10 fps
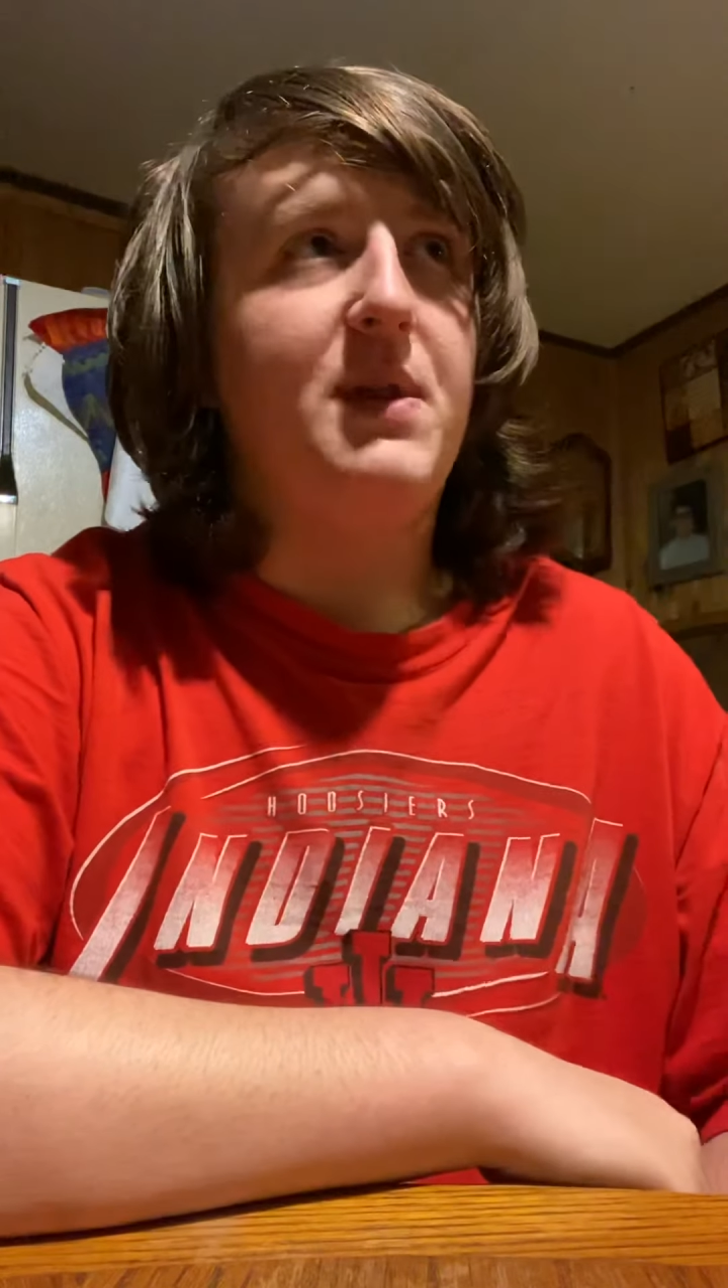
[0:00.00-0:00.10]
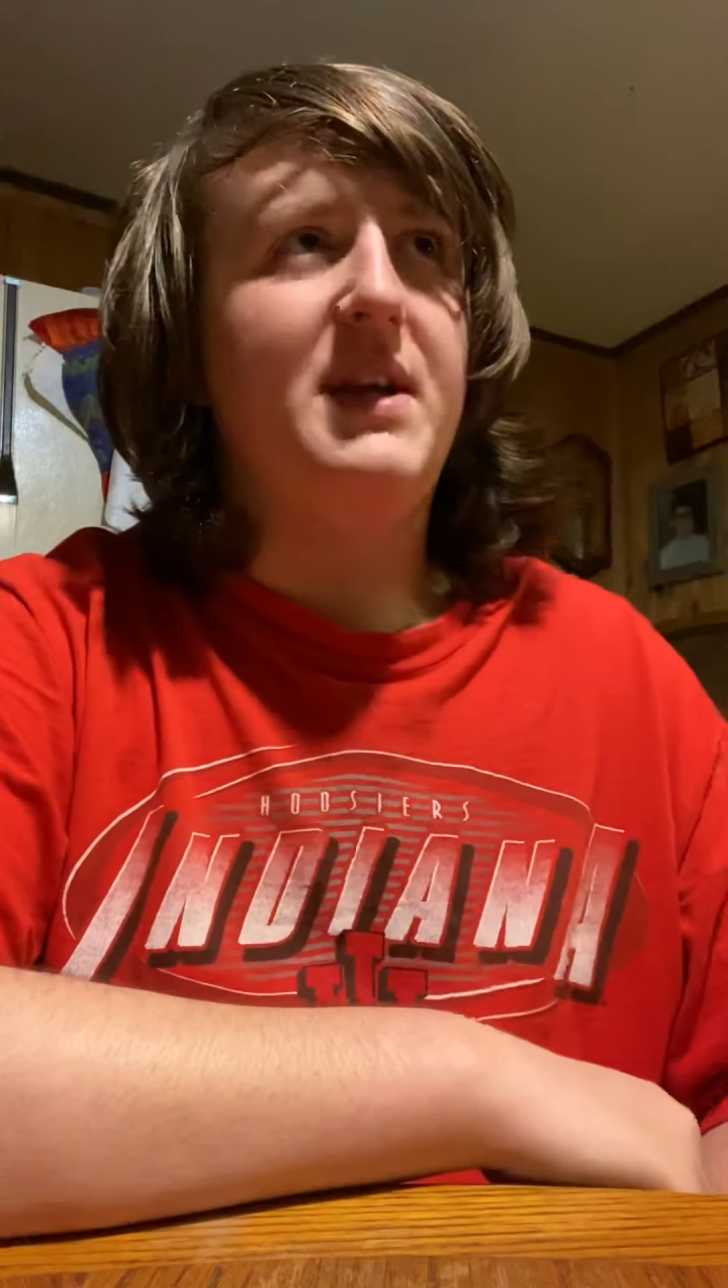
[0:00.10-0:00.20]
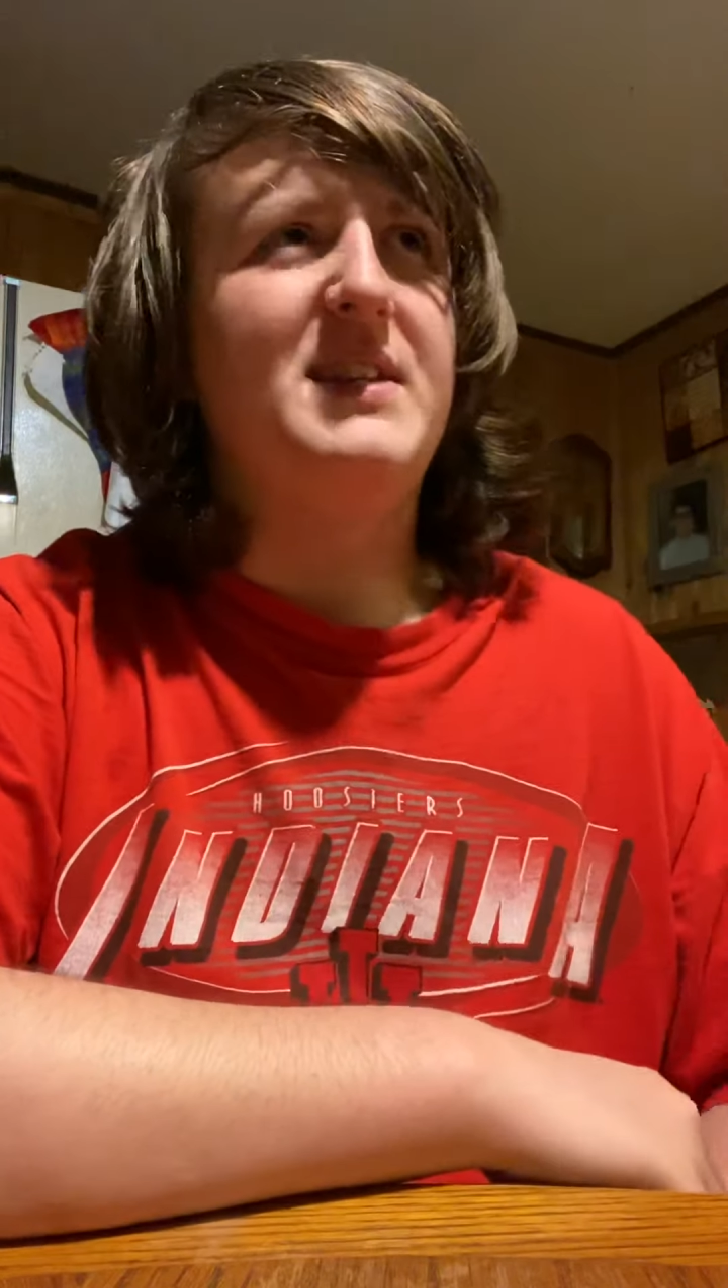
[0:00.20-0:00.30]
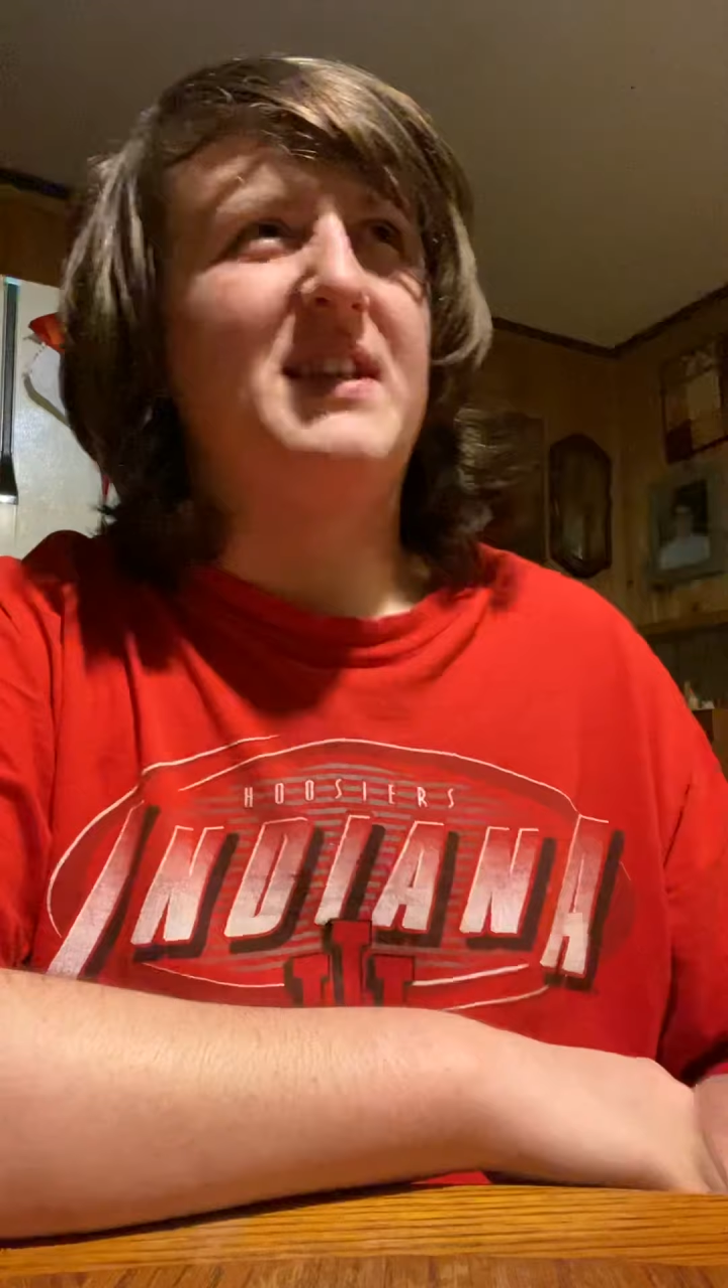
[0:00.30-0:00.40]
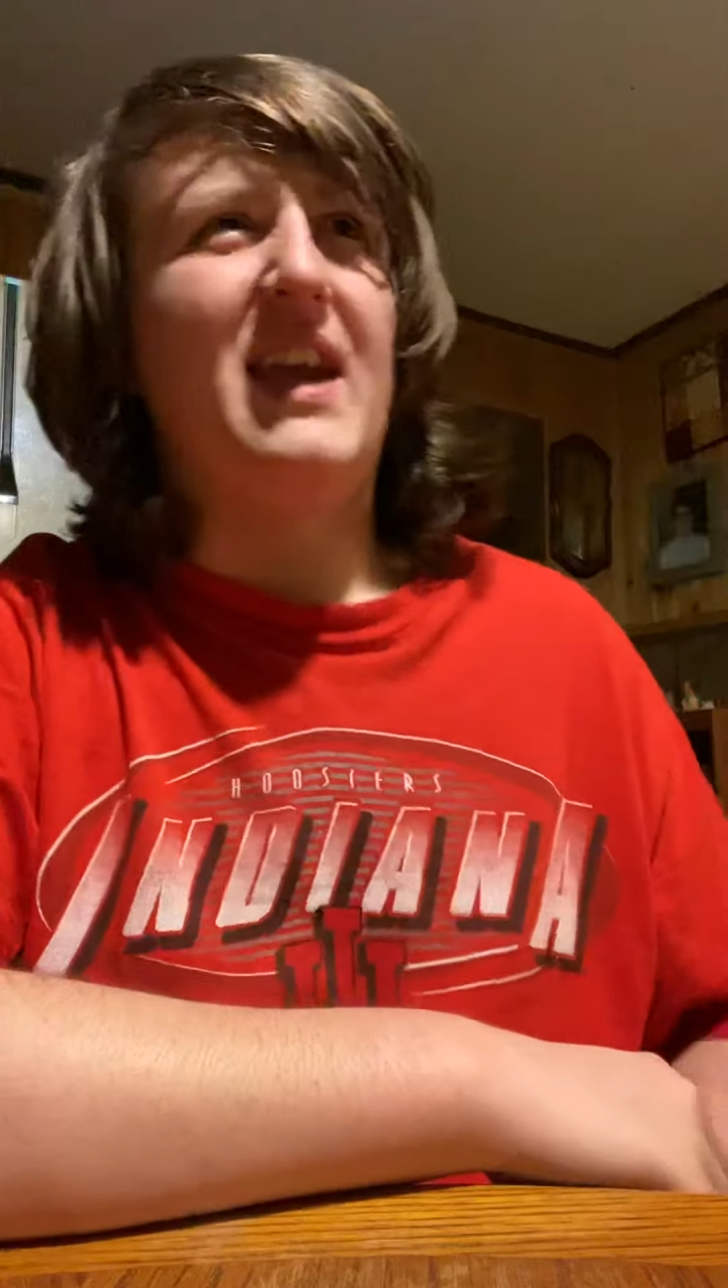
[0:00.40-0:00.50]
Plays